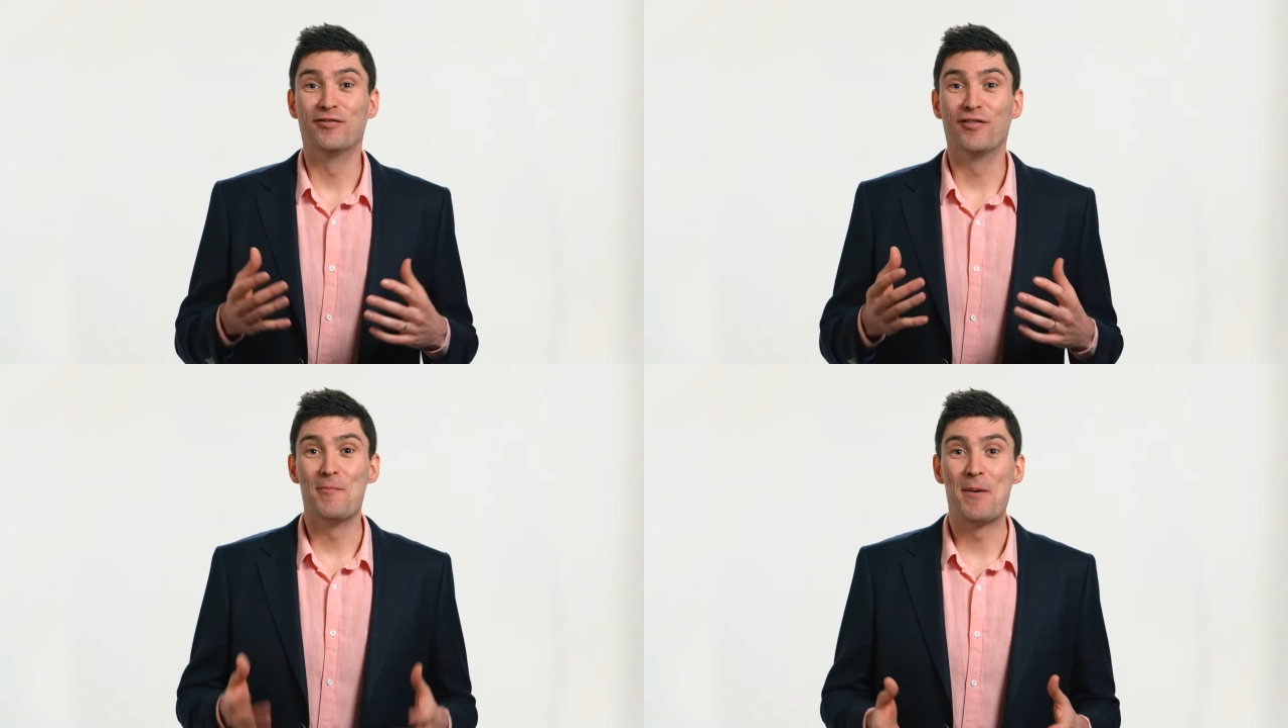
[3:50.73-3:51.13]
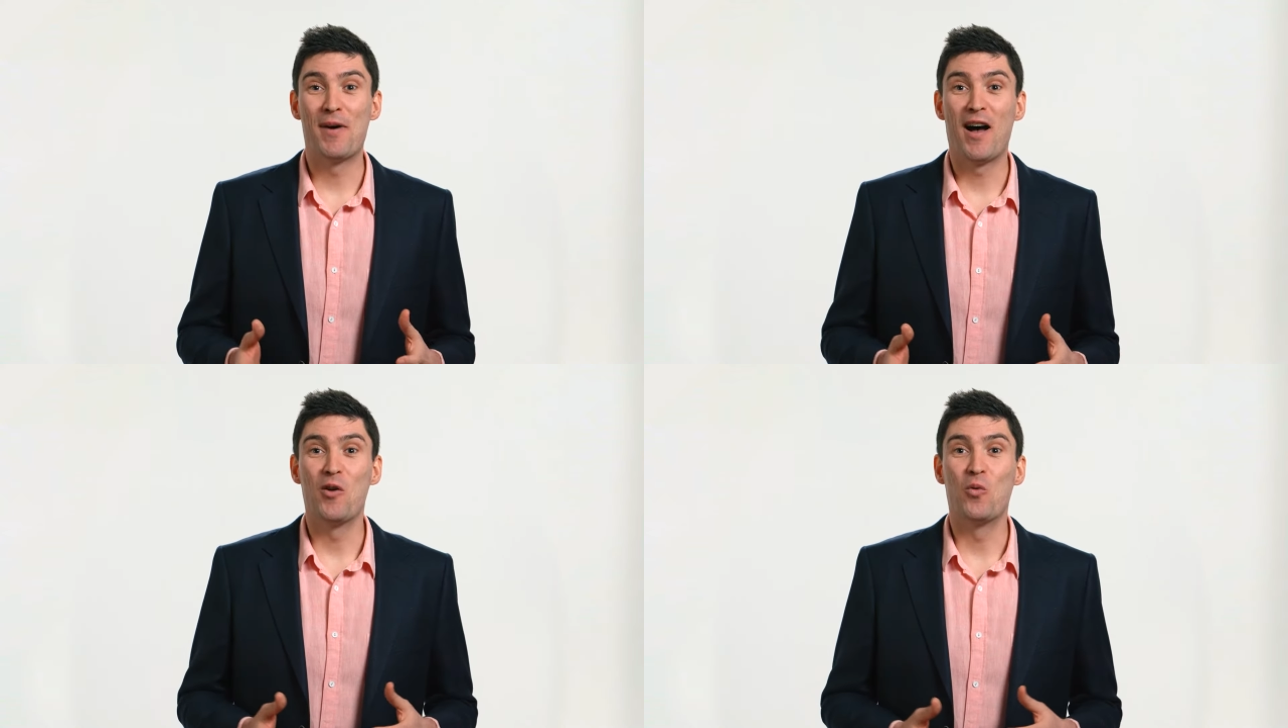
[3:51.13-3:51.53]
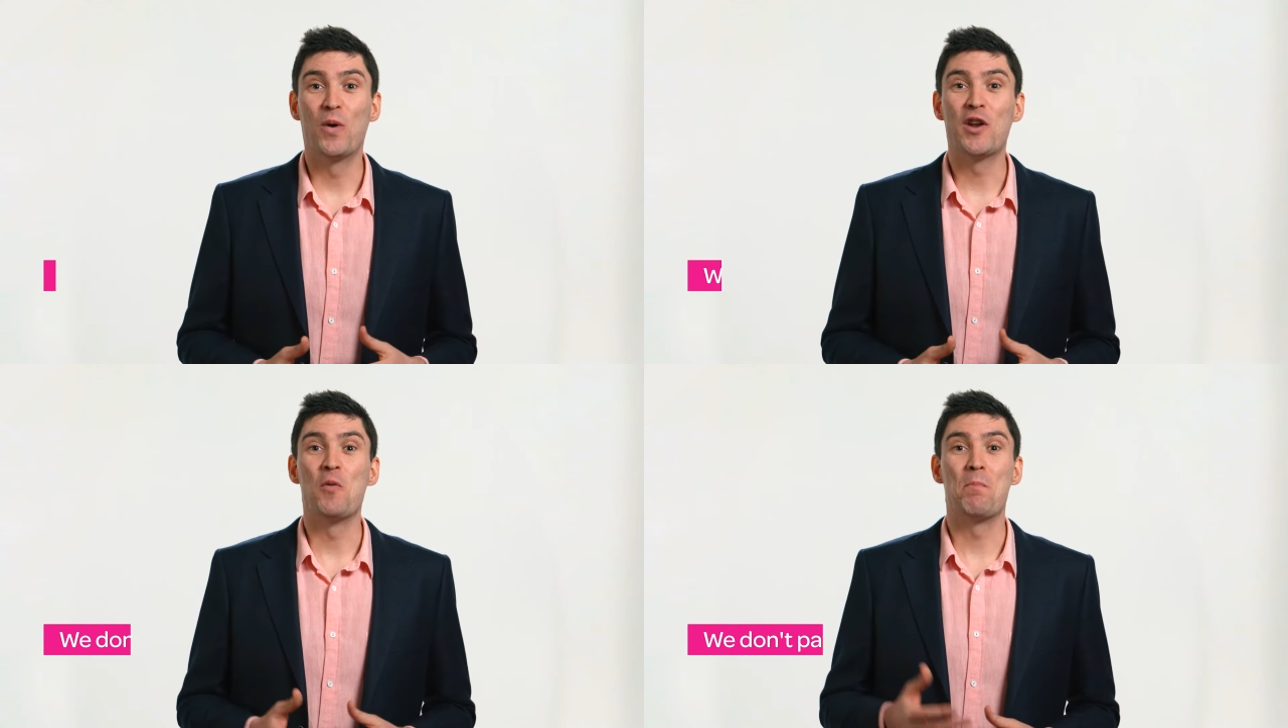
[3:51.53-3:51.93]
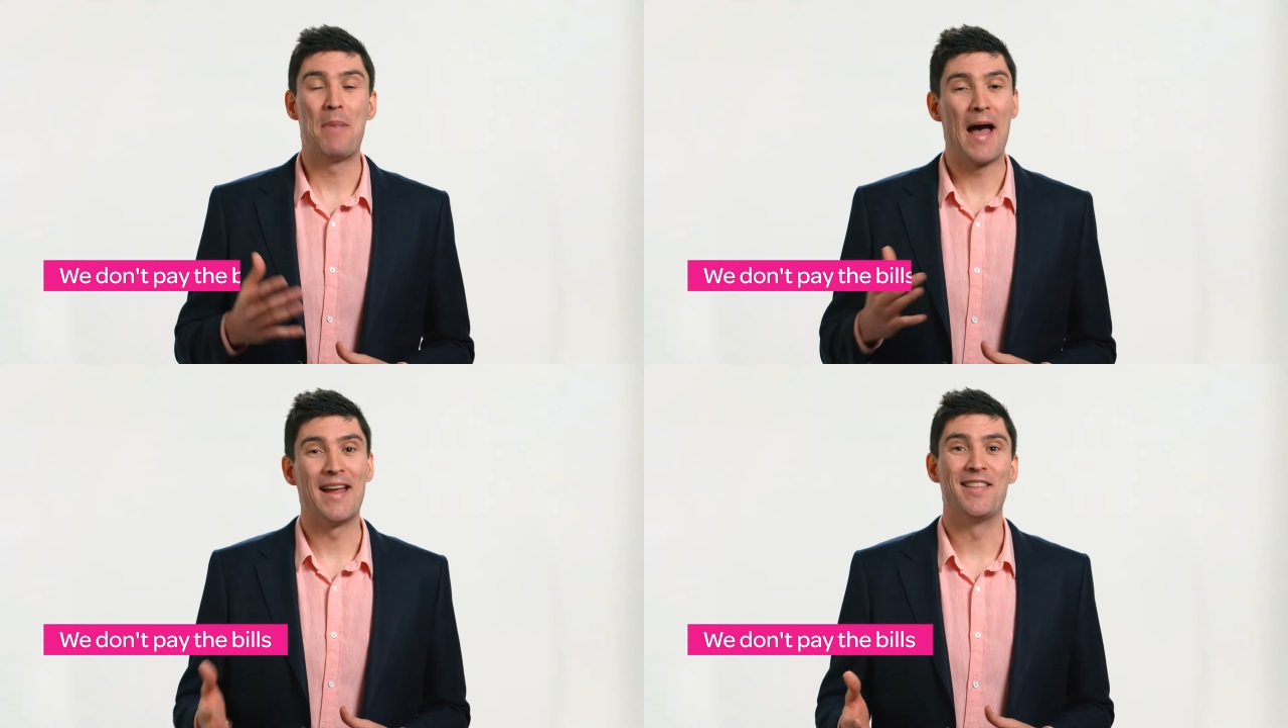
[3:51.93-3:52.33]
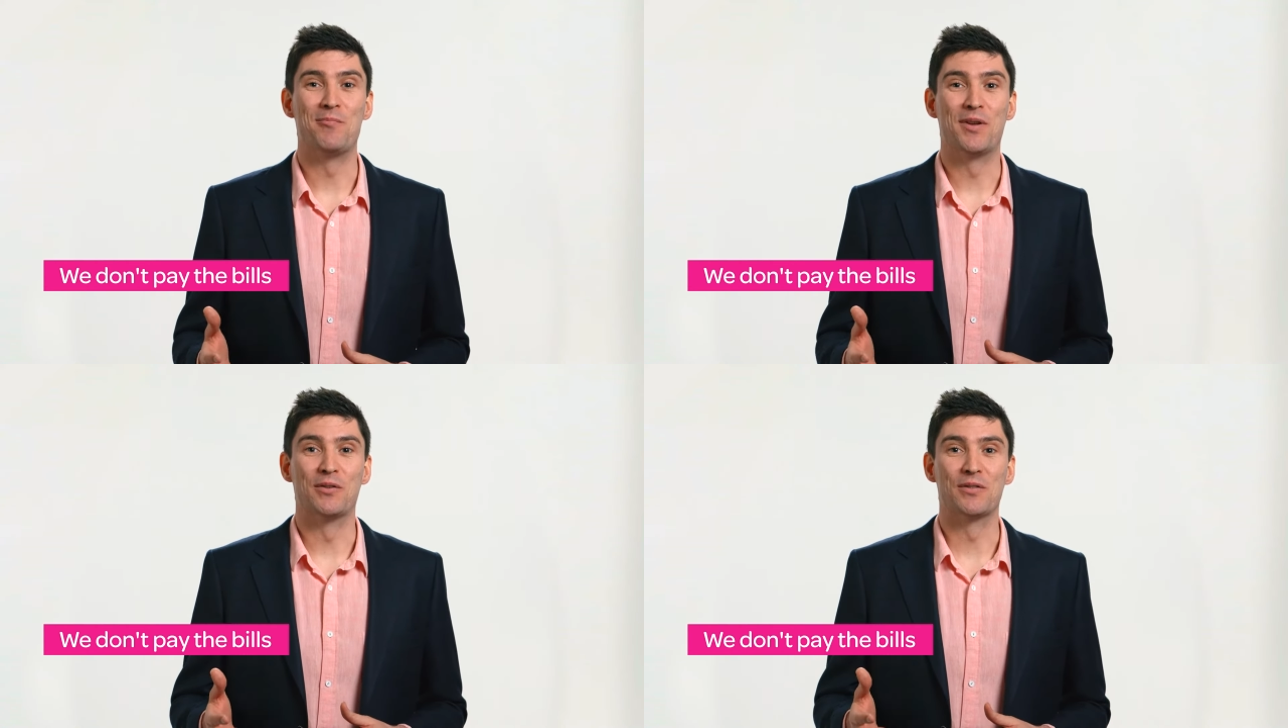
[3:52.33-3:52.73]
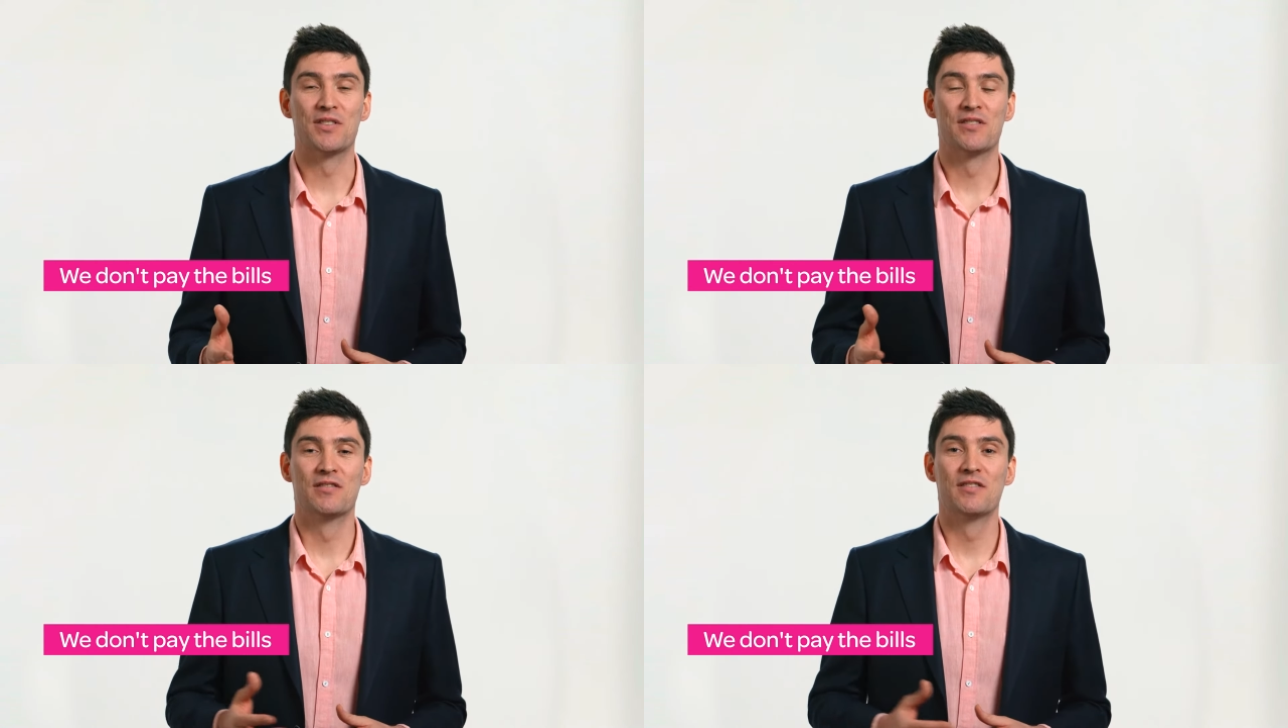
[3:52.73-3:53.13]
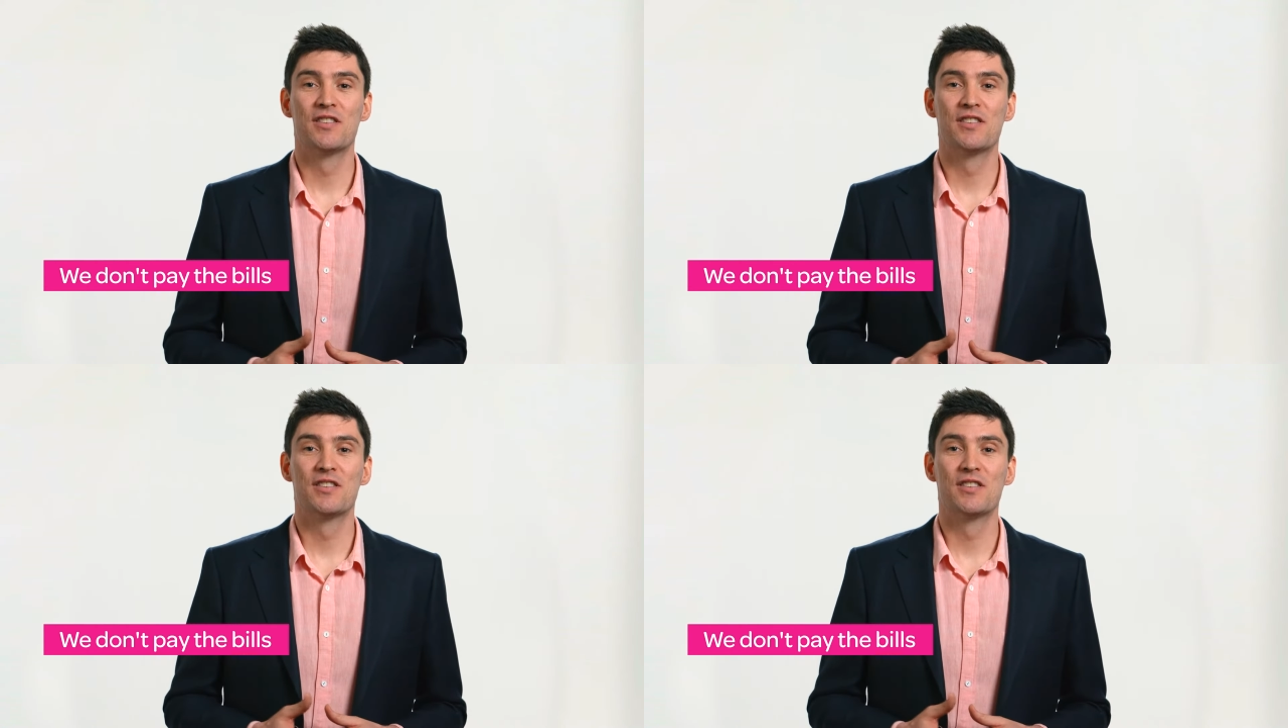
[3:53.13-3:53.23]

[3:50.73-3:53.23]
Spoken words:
Remember, we don't pay the bills,